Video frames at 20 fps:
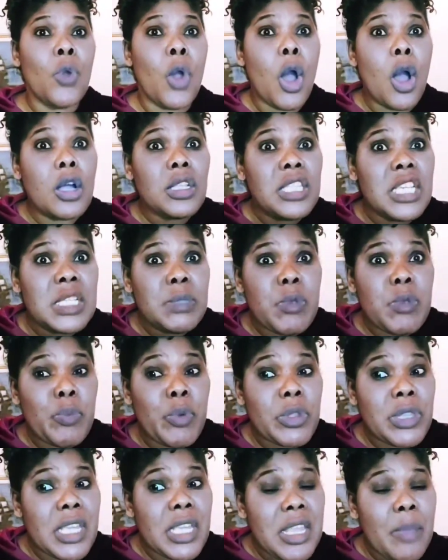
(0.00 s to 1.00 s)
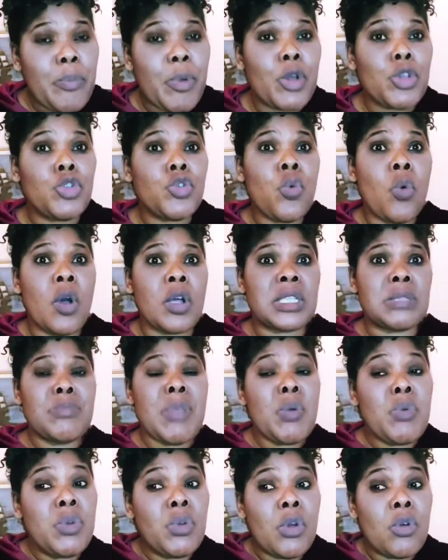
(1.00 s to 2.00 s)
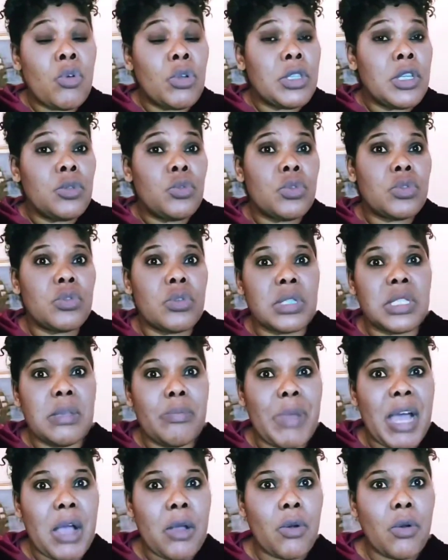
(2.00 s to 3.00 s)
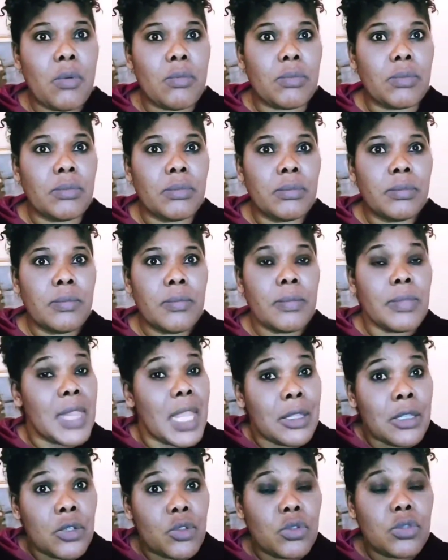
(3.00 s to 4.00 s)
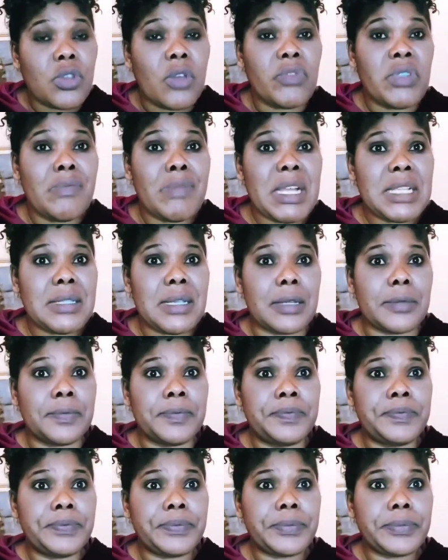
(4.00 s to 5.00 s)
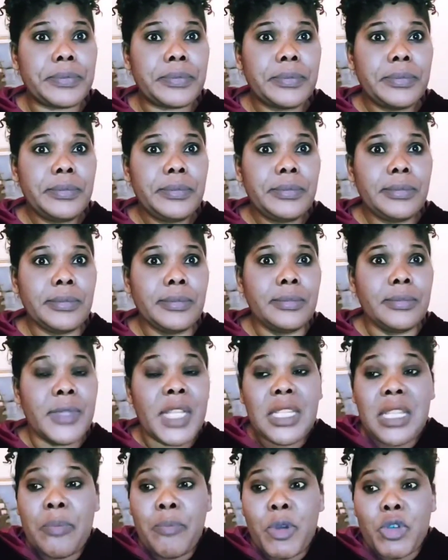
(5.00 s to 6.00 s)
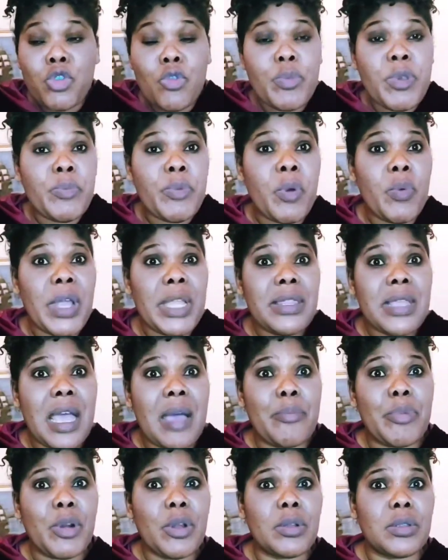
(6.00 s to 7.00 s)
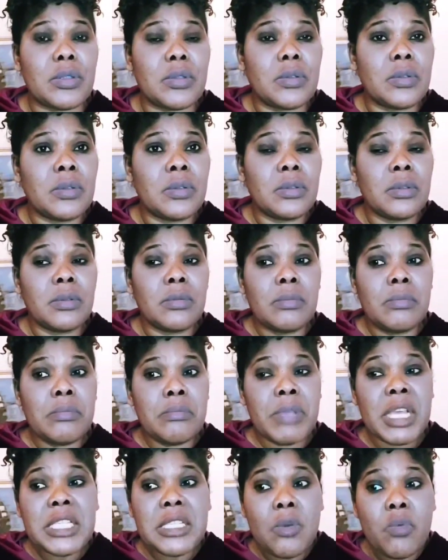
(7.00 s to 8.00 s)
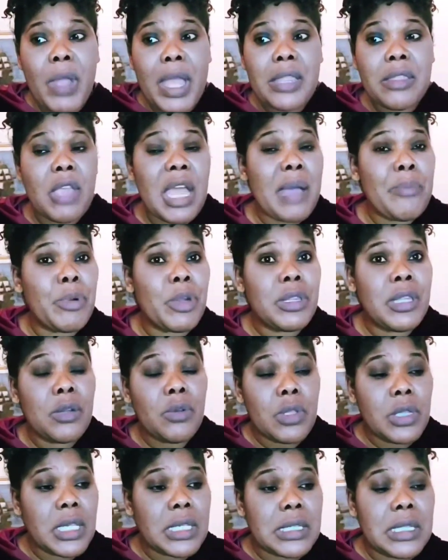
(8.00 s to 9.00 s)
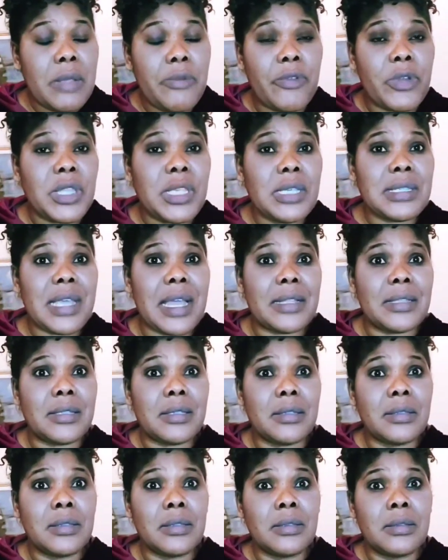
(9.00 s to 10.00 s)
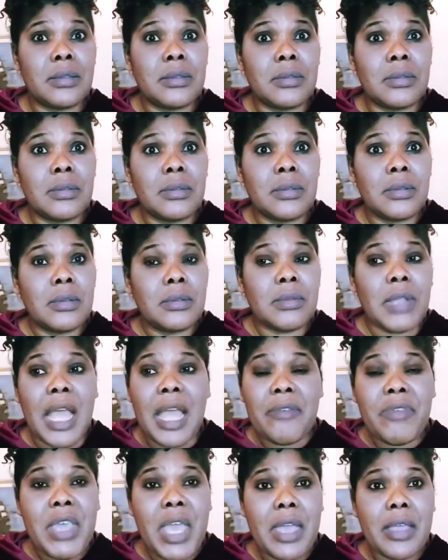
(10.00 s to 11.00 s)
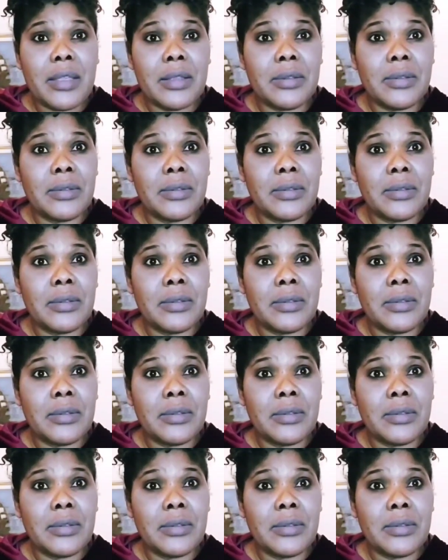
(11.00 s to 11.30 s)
All these people, then they pursue us. May we not come, they do something back home. That's the truth of the matter. Then they pursue people where they are abroad. Person where they are abroad, they're not they sleep for this side. I'm here.